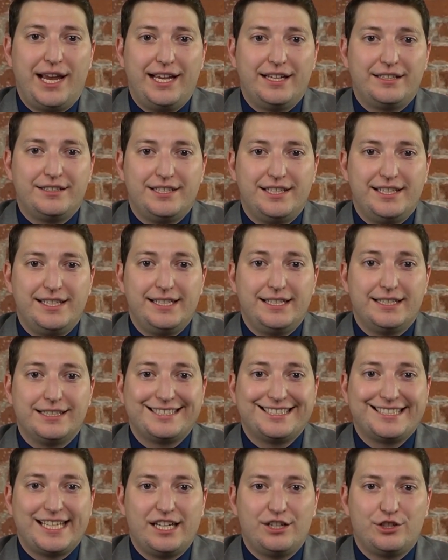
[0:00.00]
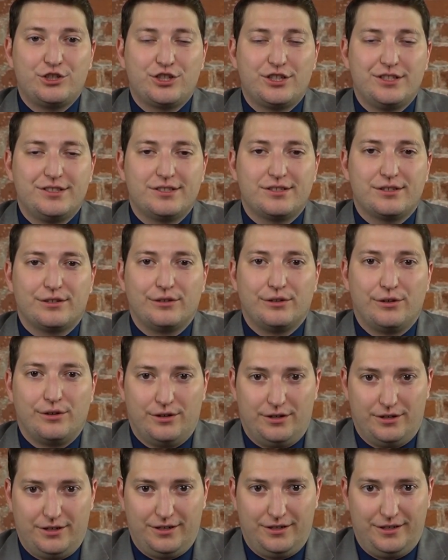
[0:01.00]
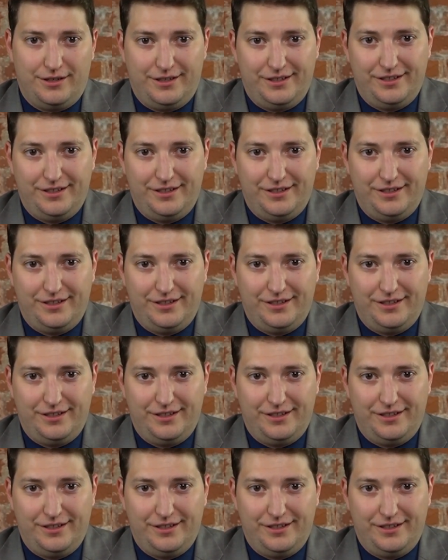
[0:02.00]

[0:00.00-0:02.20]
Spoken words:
anti-sanctions law.